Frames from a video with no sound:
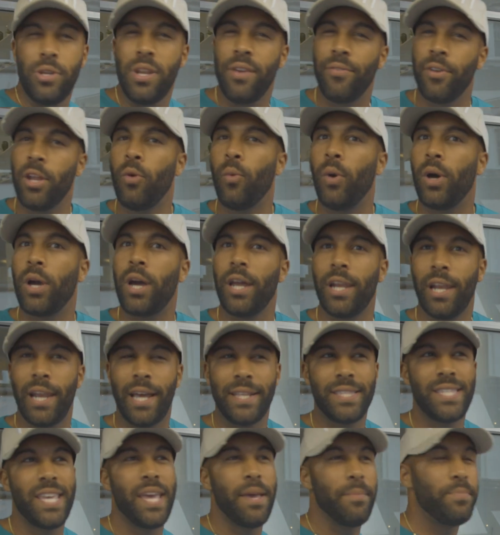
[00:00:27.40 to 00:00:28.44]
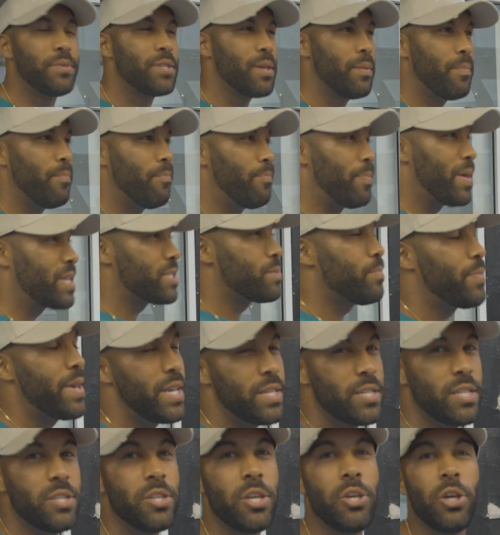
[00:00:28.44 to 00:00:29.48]
you never know what kind of like tips and bits and
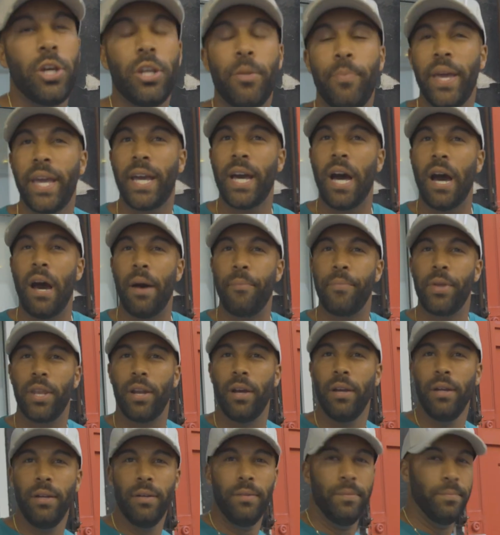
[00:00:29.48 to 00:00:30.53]
pieces that you're going to pick up, you know.